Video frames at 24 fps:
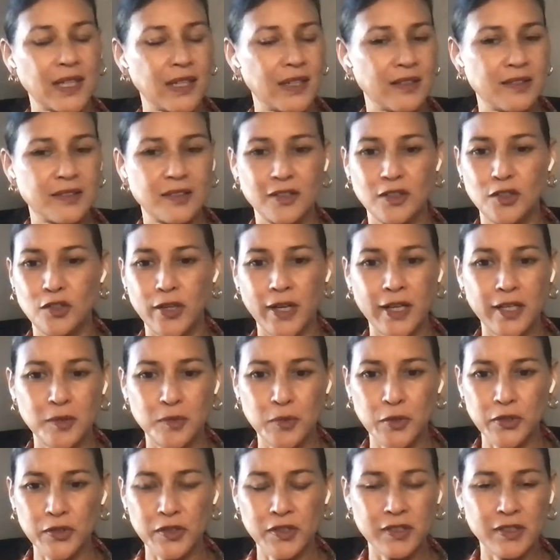It's
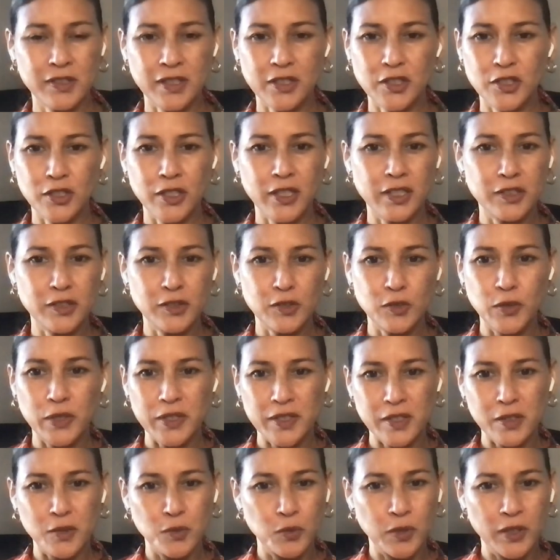incredible. It's such
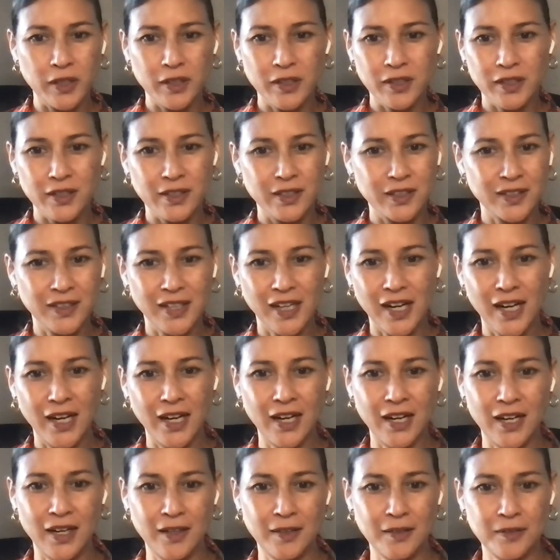exquisite work.
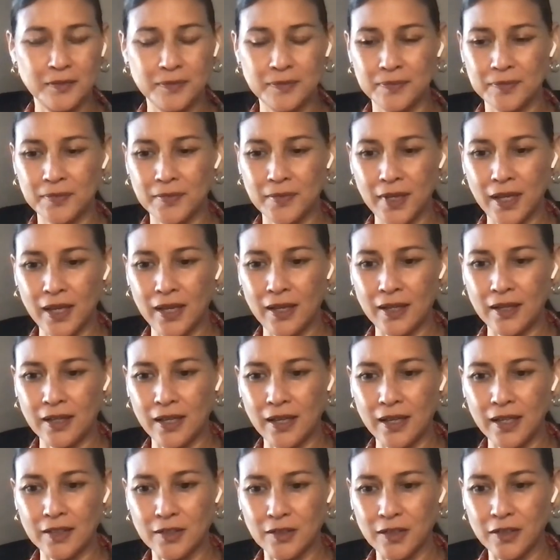And
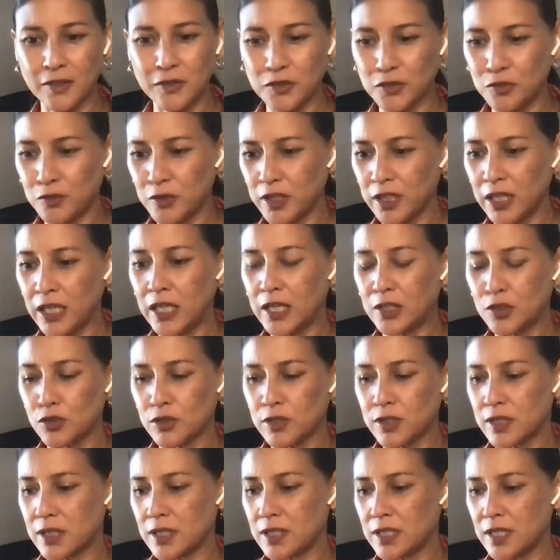it's really
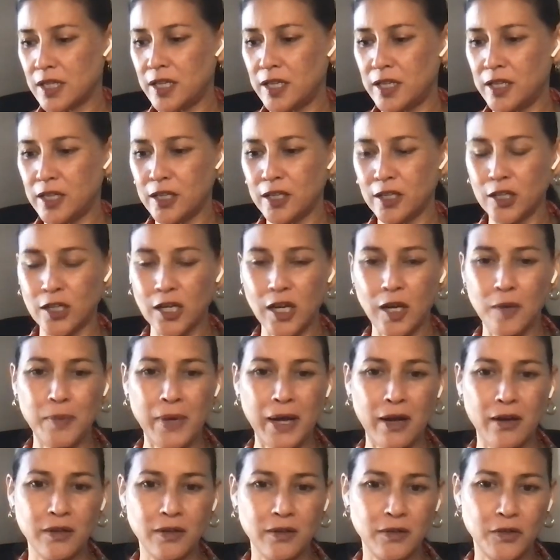interesting to hear
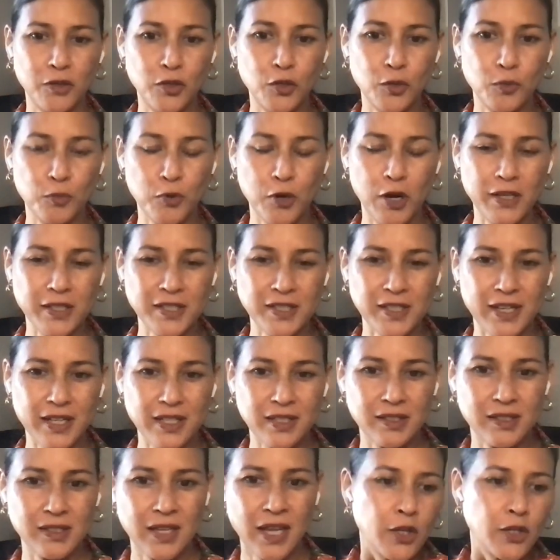about your
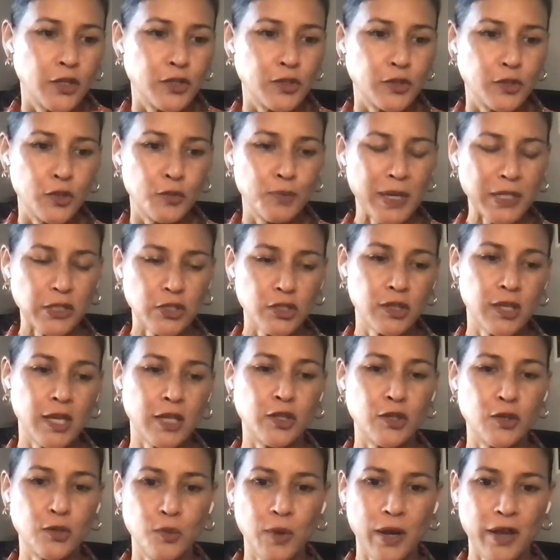process. You mentioned
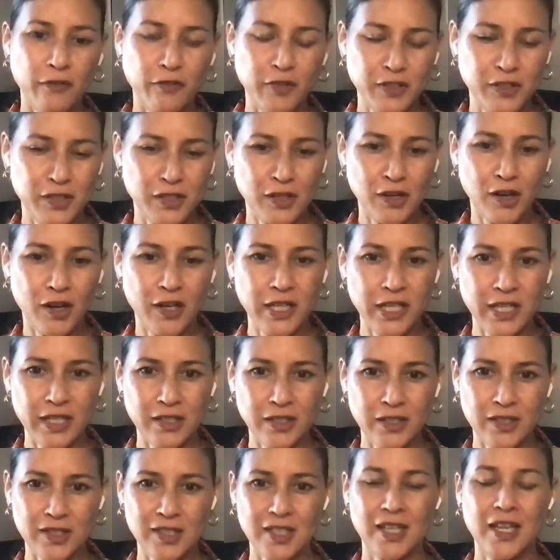that your wife is an
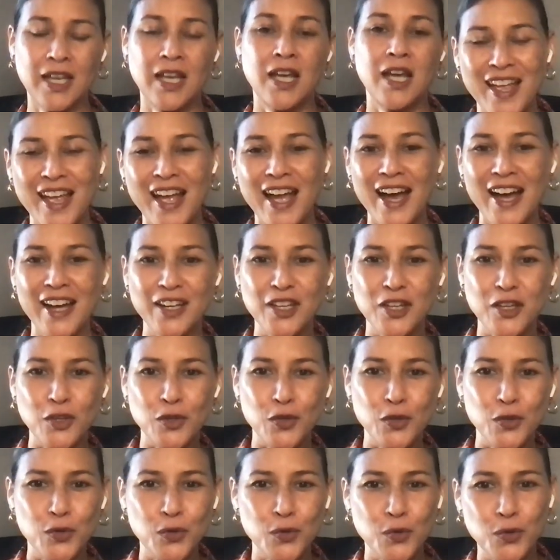artist. How do
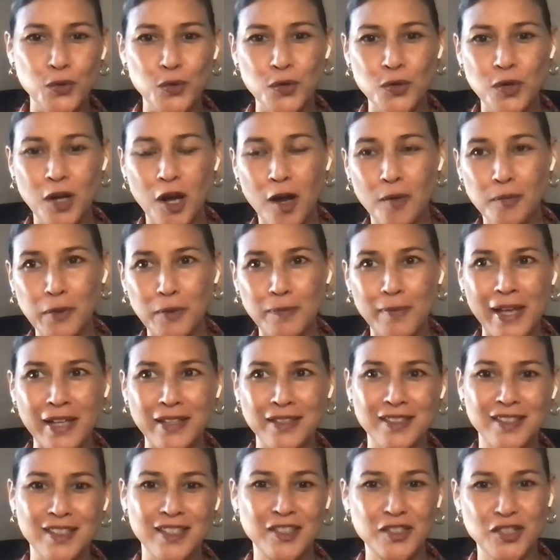you
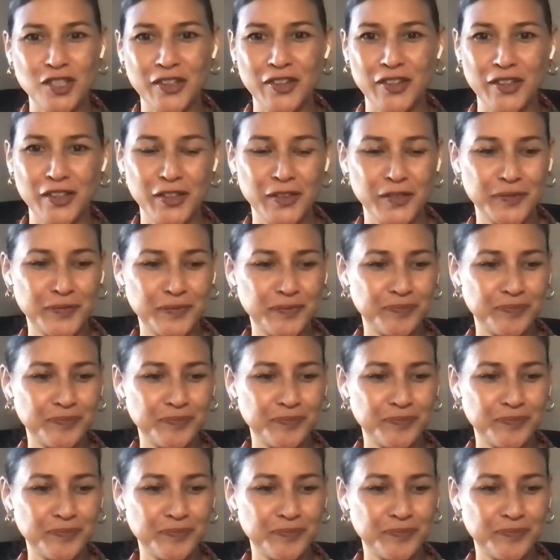complement each other?